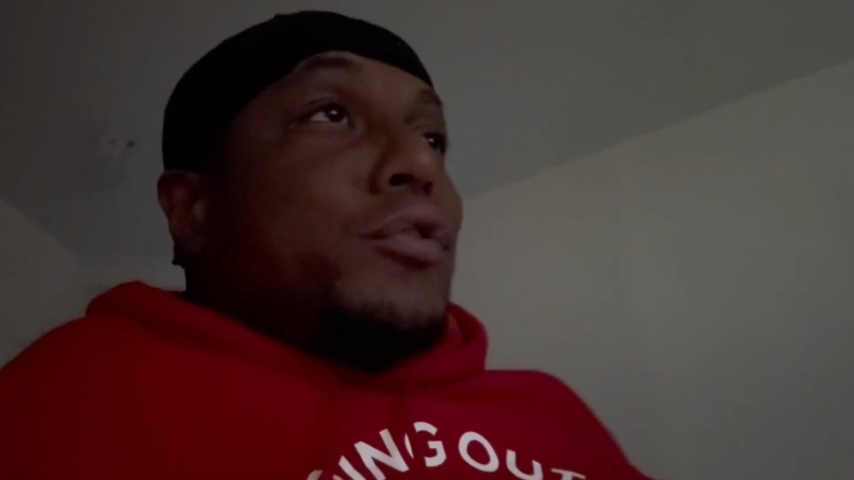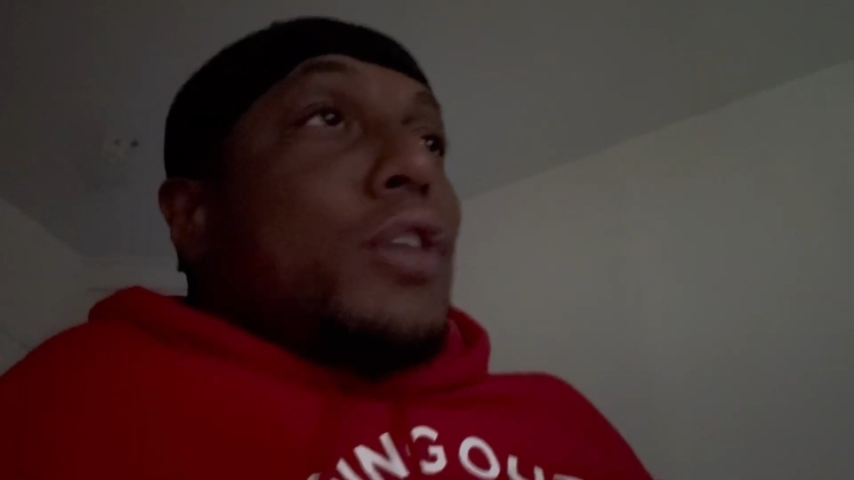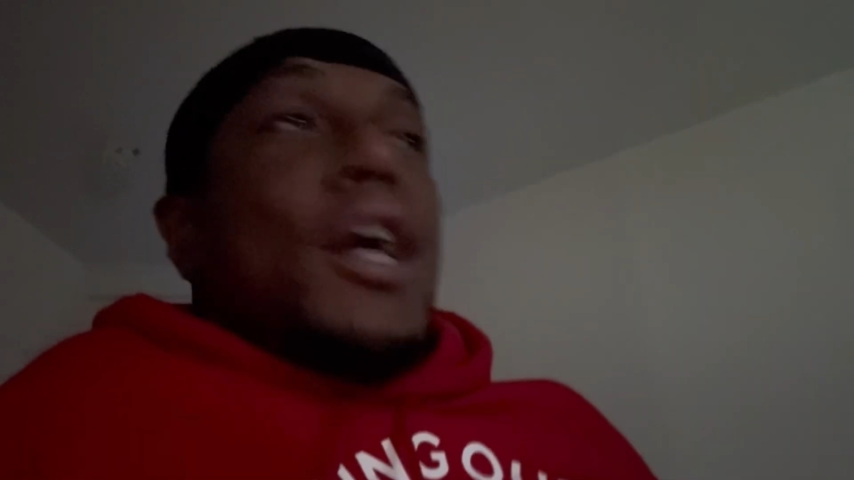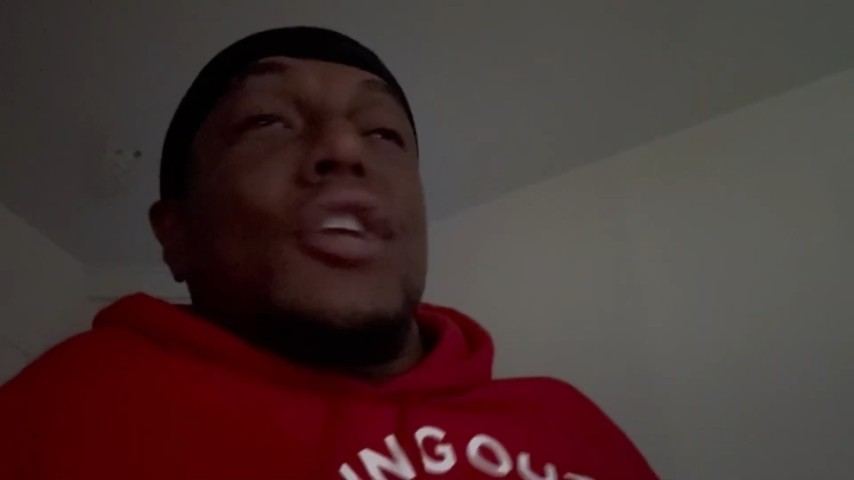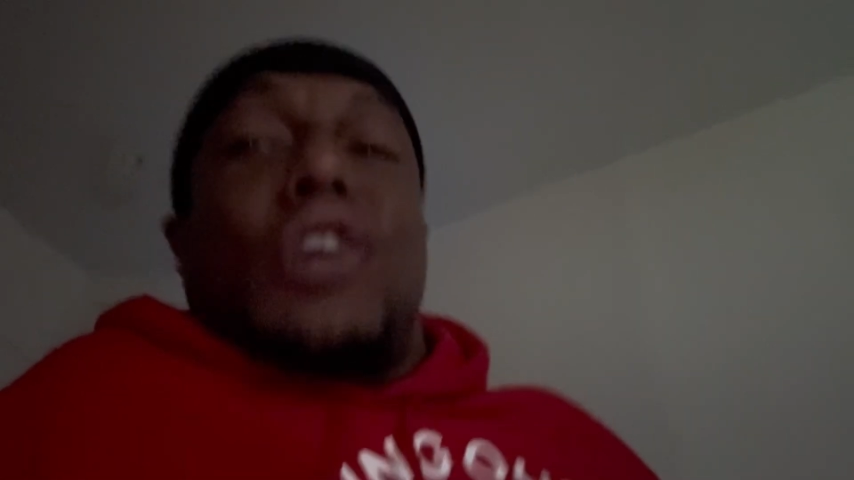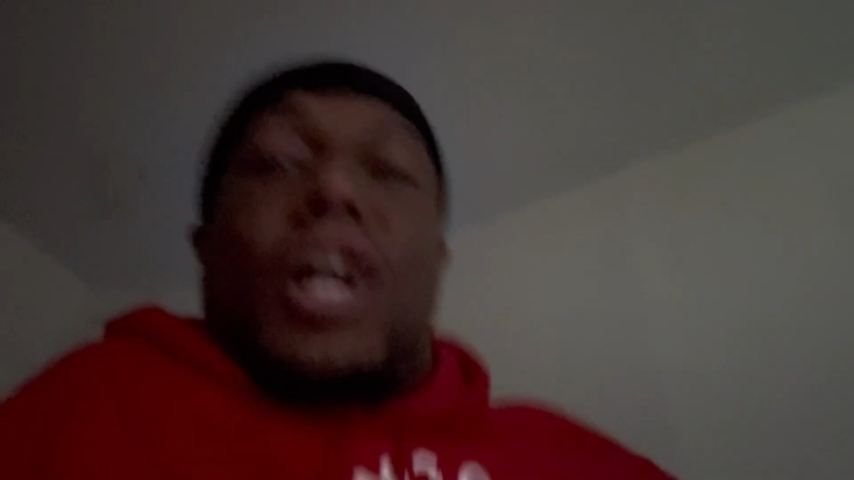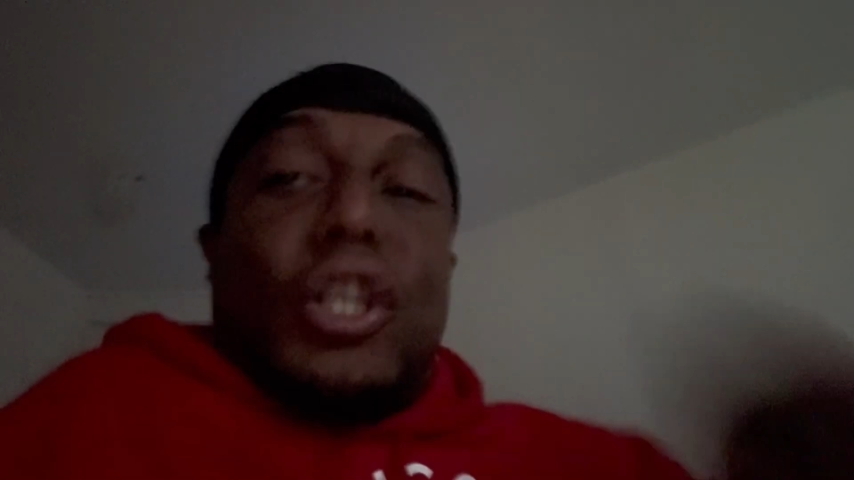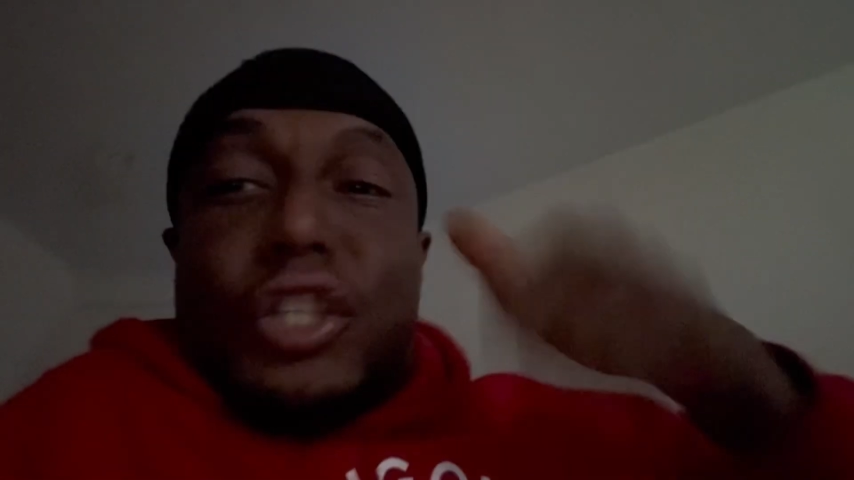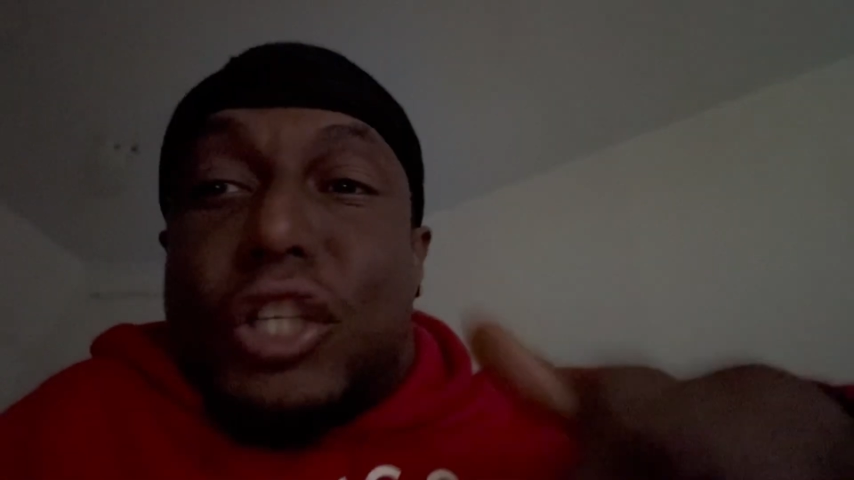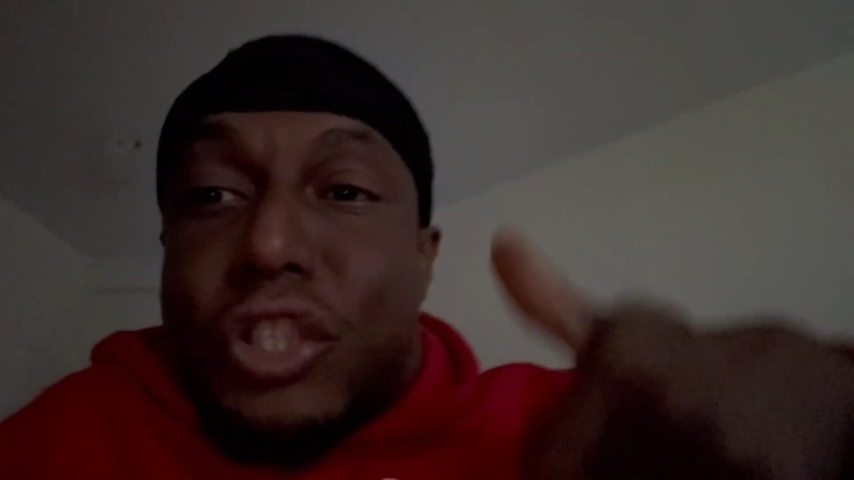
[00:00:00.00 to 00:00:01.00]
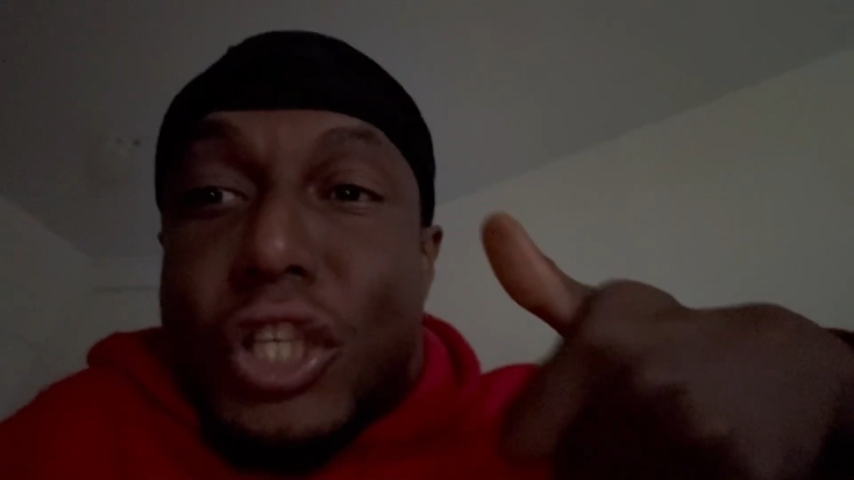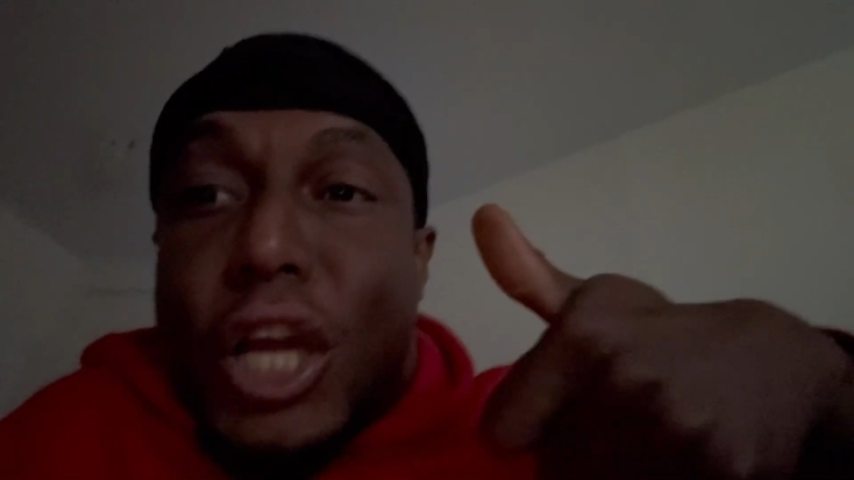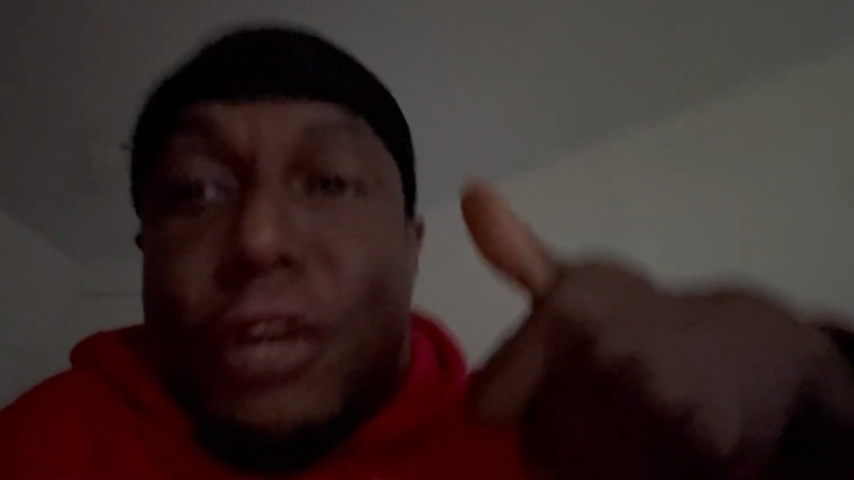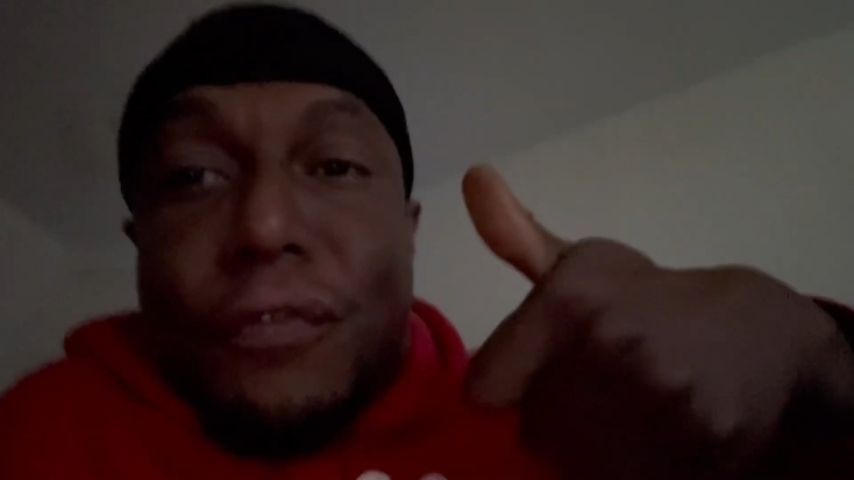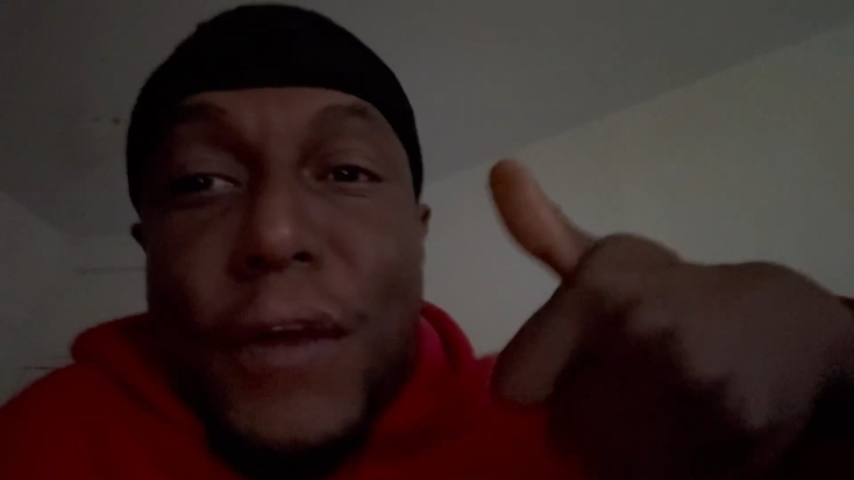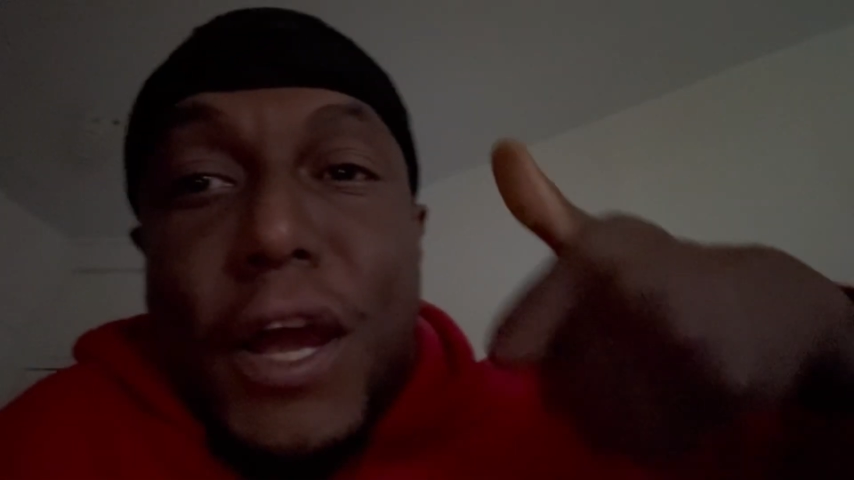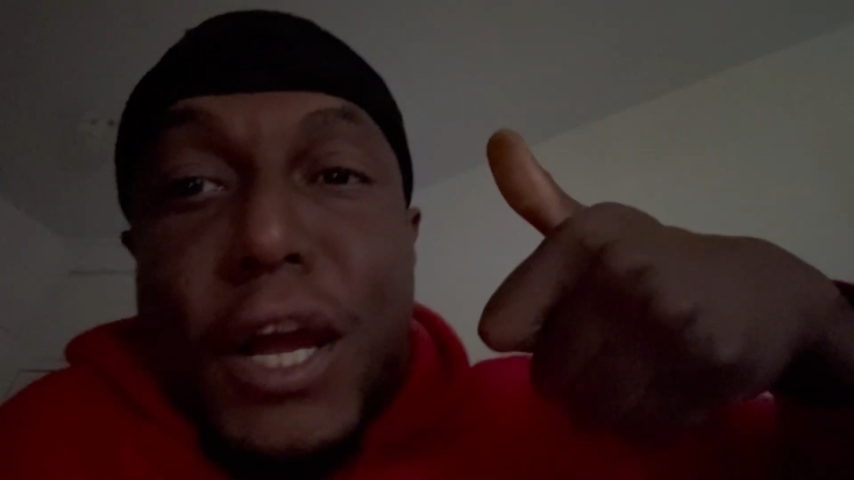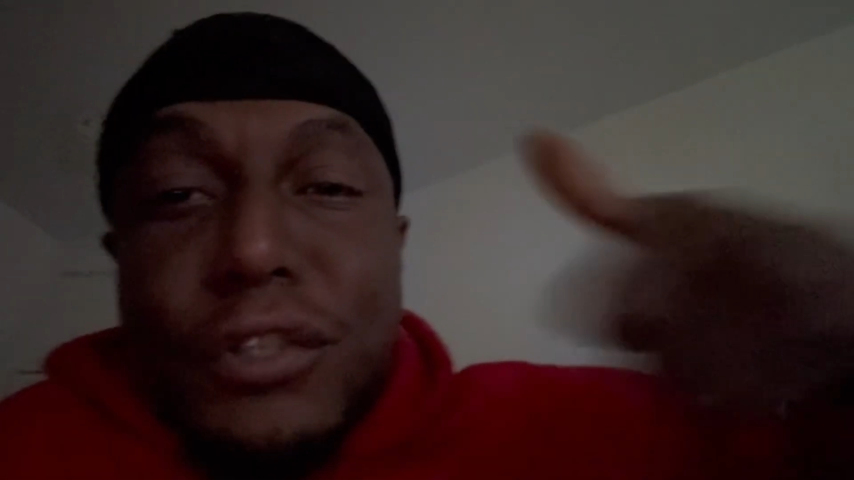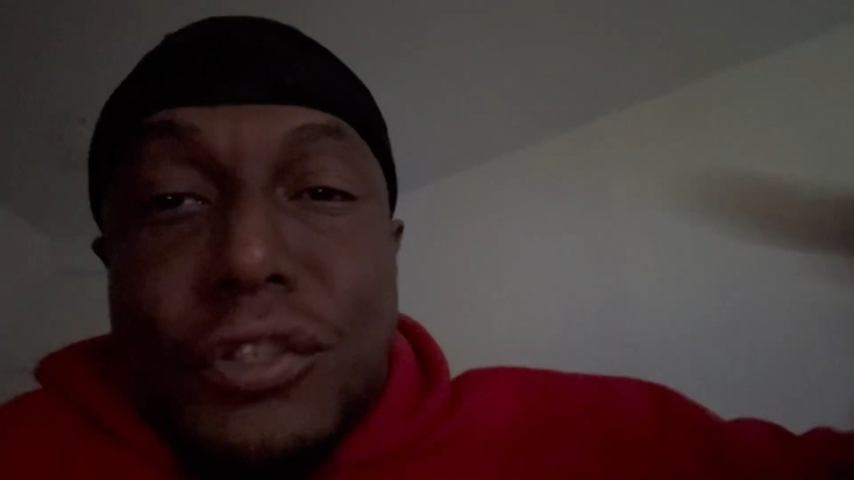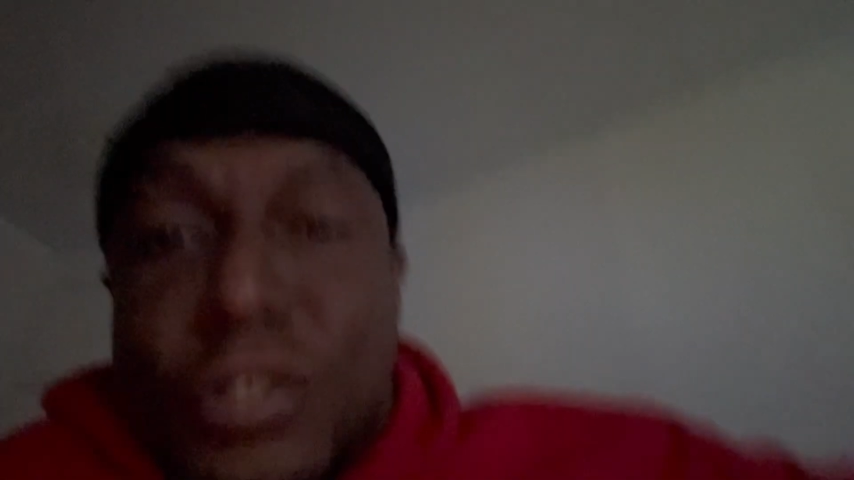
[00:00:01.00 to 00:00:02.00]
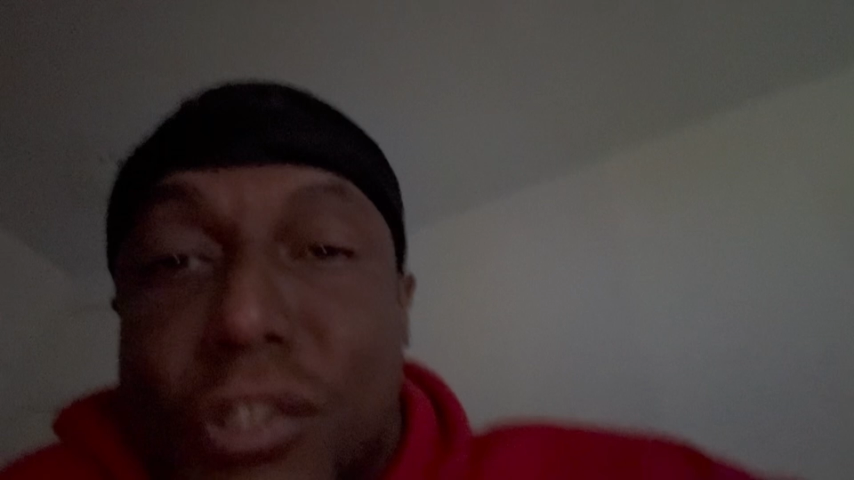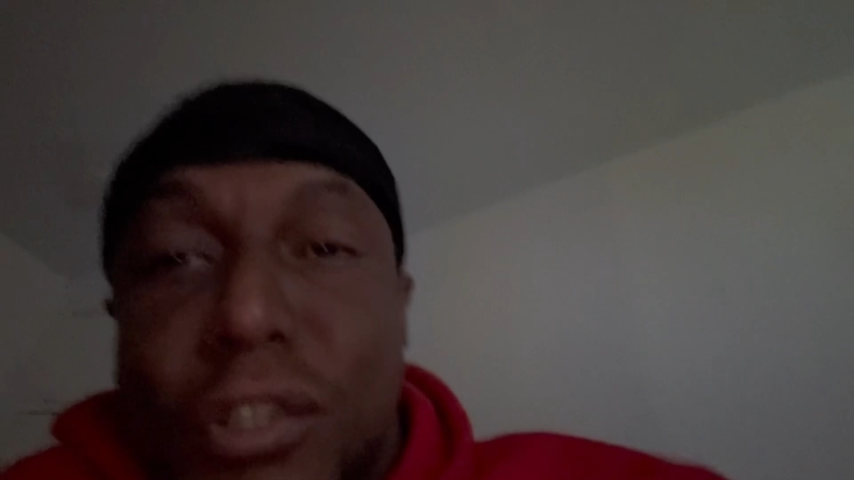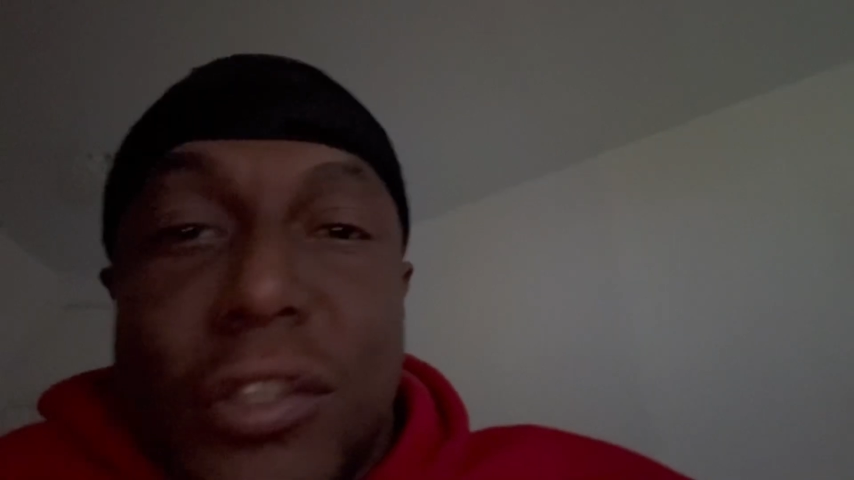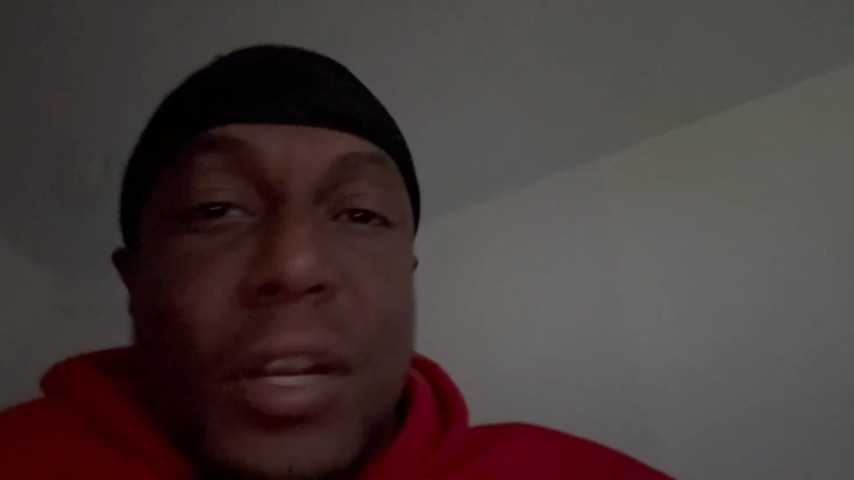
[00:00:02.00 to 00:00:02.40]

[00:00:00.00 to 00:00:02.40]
Scientology and skating fast.